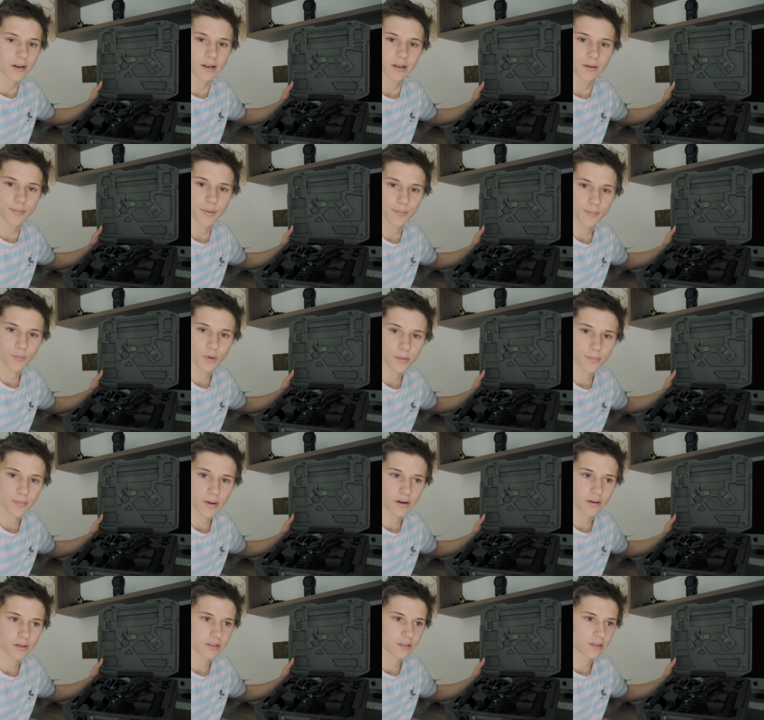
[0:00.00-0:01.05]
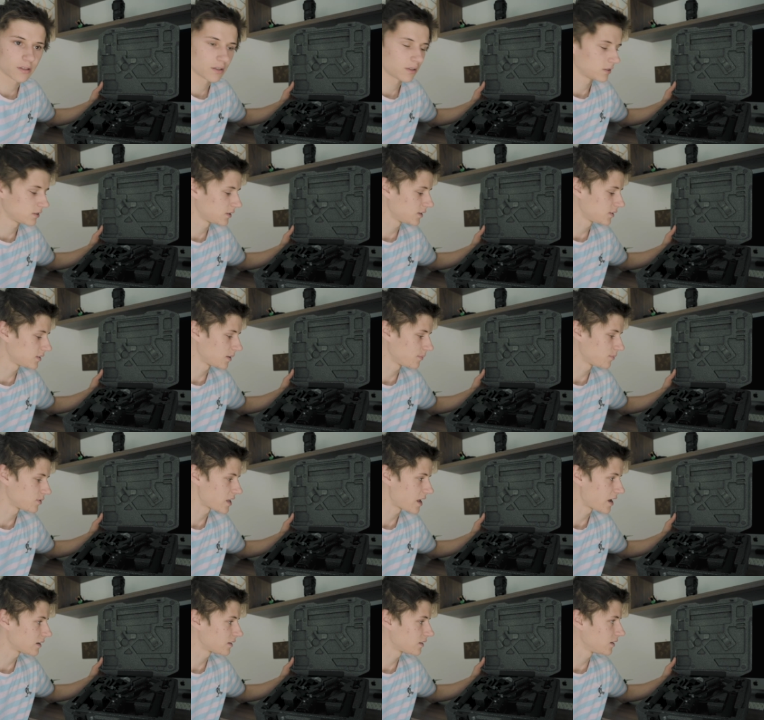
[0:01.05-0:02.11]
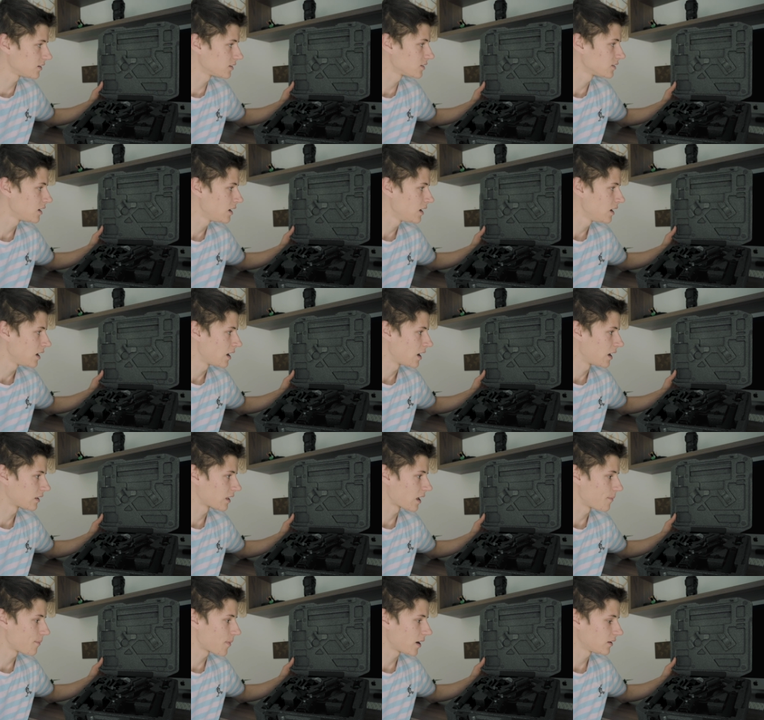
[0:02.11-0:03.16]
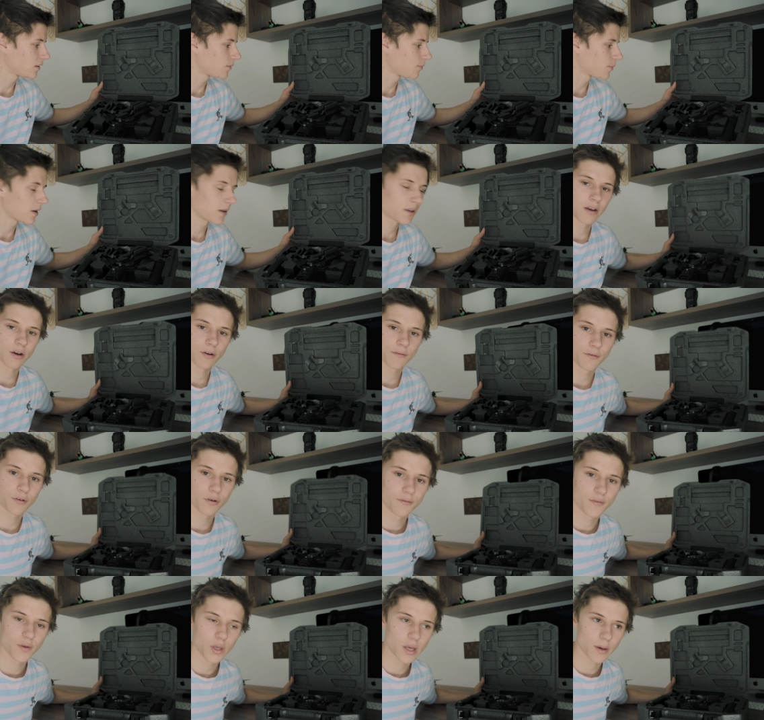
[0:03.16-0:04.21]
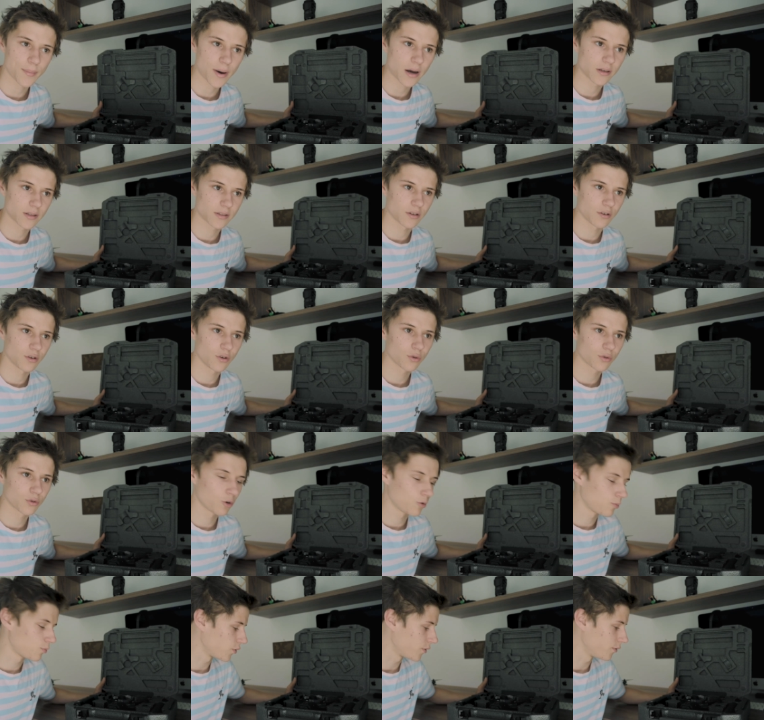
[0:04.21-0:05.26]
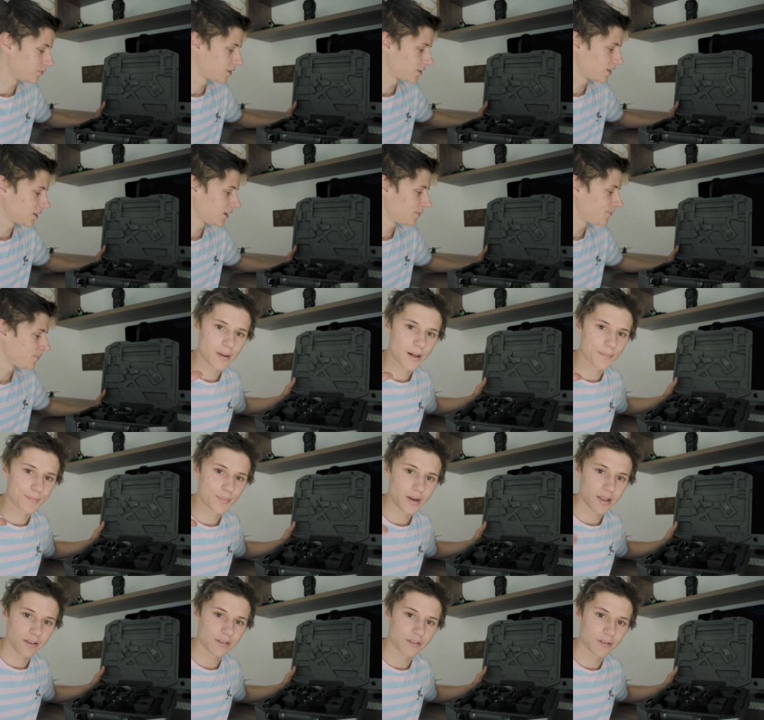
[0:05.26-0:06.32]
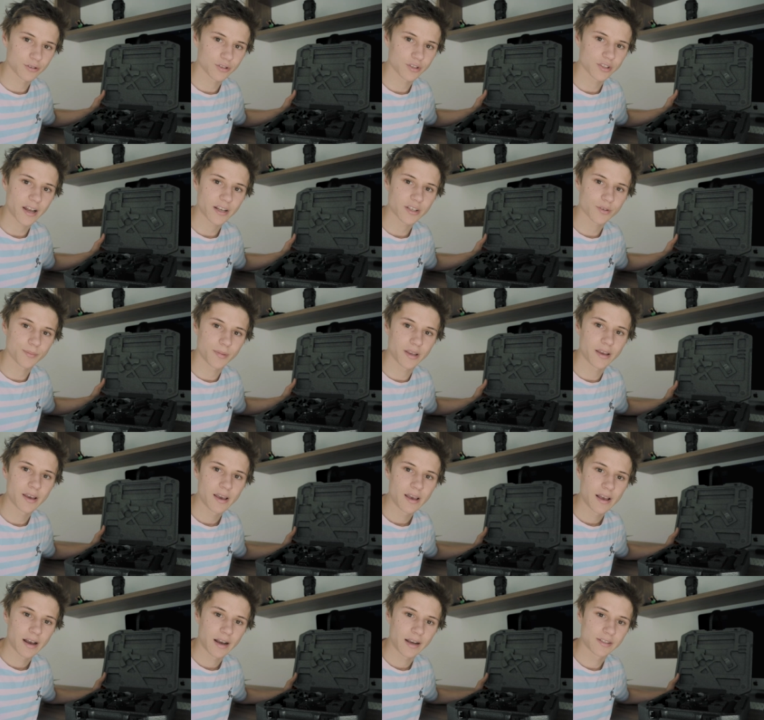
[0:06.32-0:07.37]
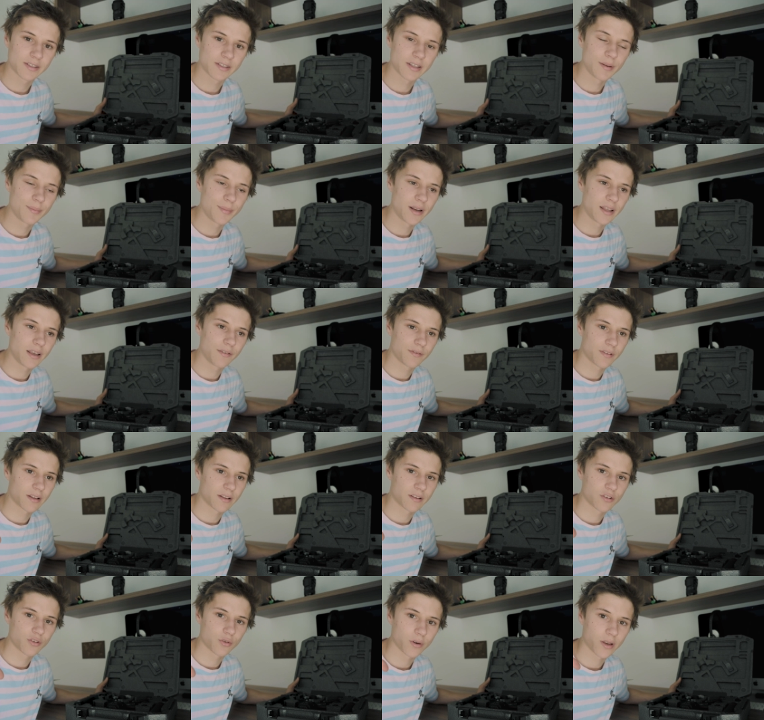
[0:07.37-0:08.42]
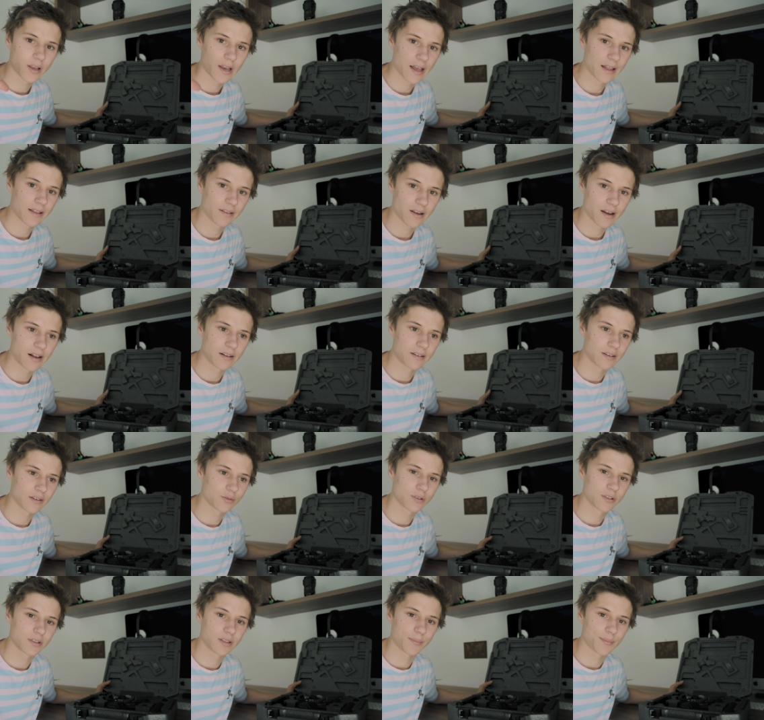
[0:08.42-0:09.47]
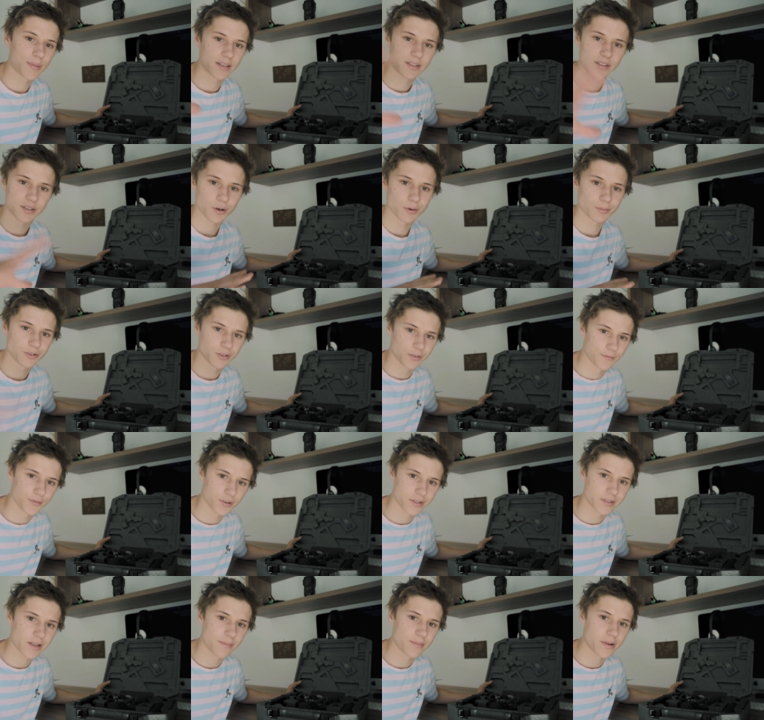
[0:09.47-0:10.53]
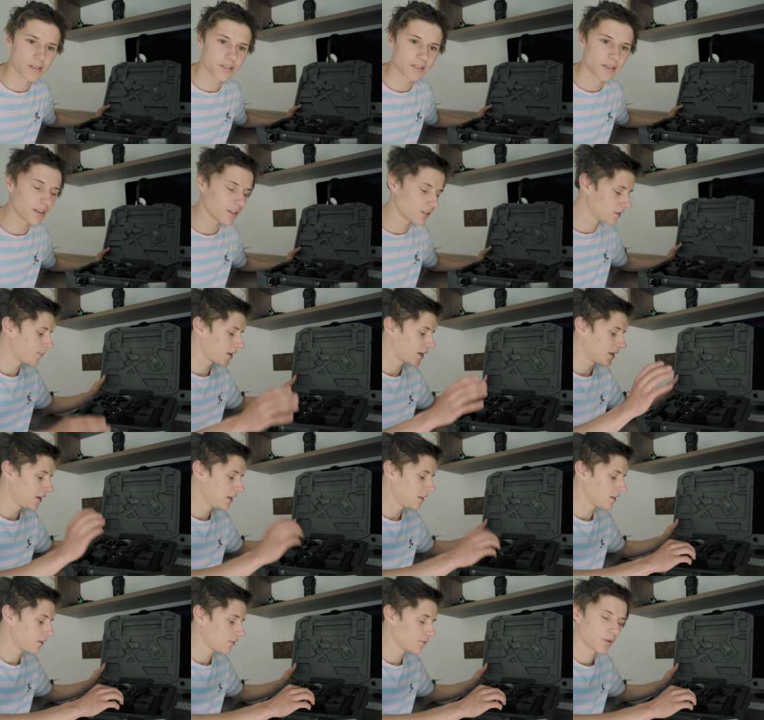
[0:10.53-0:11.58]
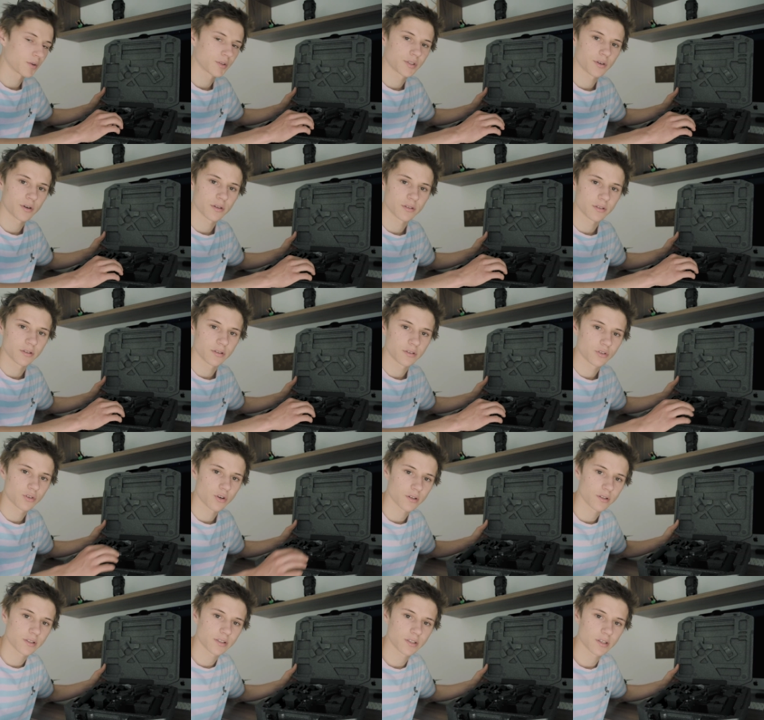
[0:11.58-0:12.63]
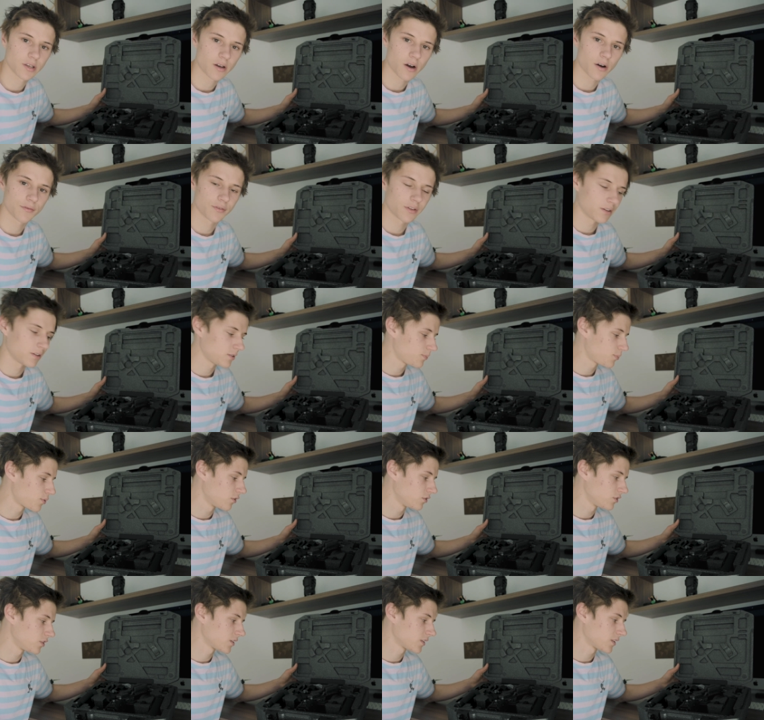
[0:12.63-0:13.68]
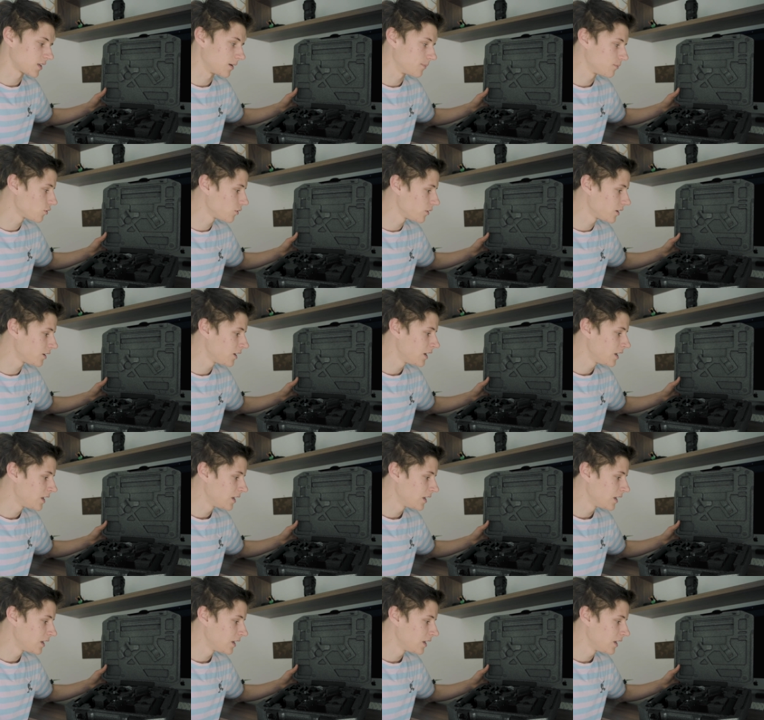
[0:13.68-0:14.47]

a little bit more about systems like this and I might make a full video about it on YouTube, we will see. But please don't judge me, I still believe that shooting handheld is the best option for stabilization, but I need this for certain shots of this project that I'm doing.